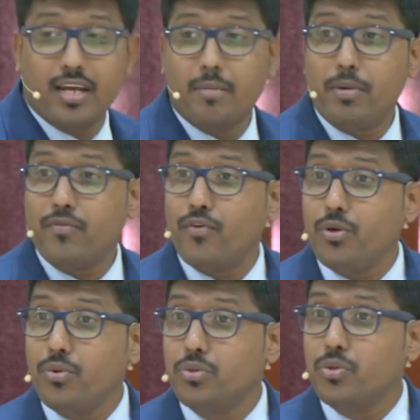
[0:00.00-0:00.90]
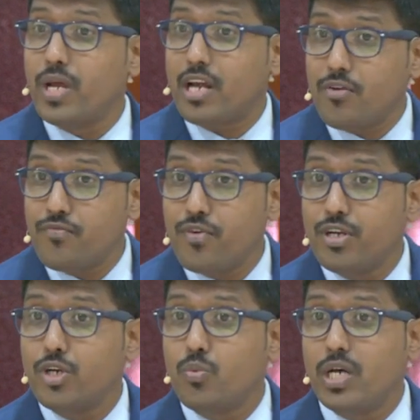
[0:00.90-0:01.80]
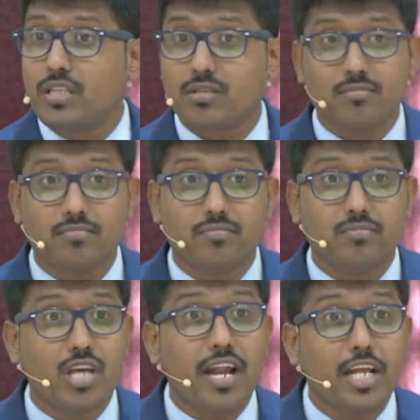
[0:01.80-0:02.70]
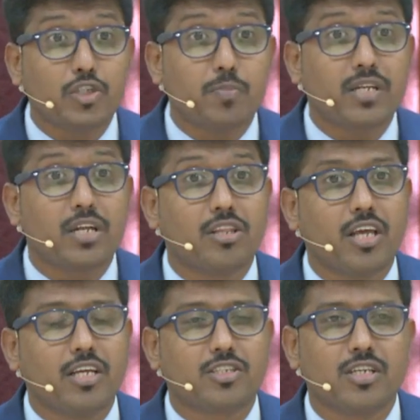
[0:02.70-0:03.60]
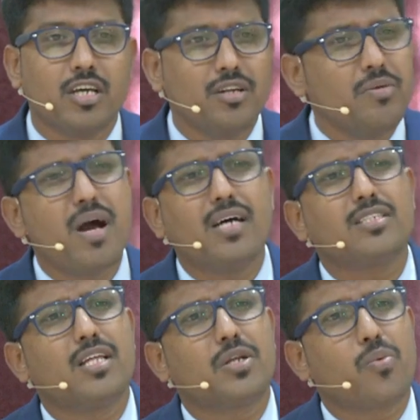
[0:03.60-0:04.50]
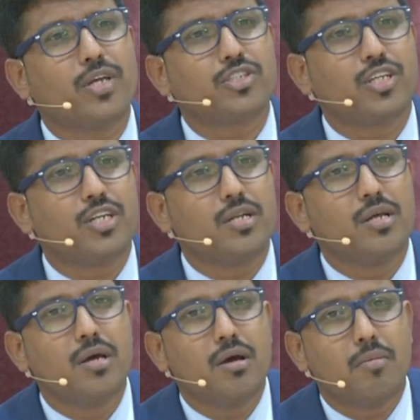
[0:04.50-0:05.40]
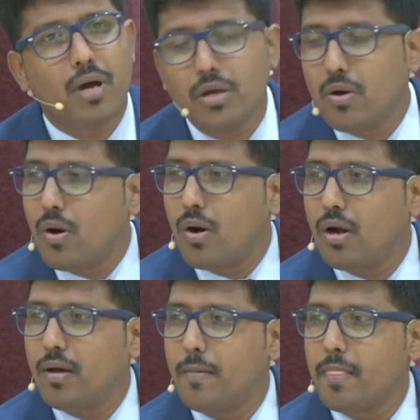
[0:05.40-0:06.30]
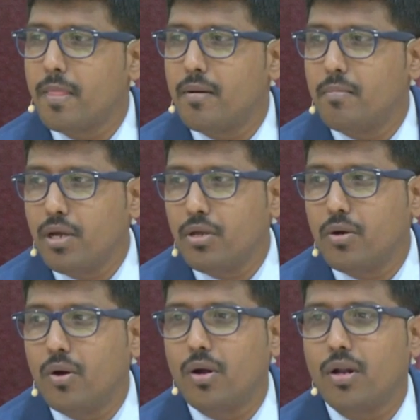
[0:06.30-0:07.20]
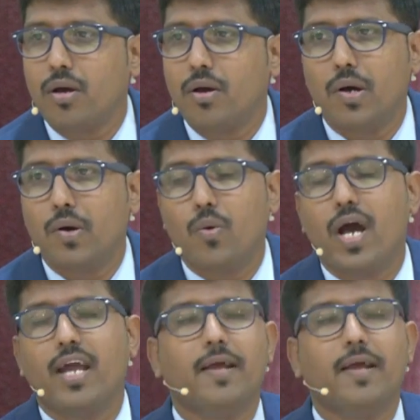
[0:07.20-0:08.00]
But for you, you were confronted with the unexpected things. Did you ask that question? My God, why?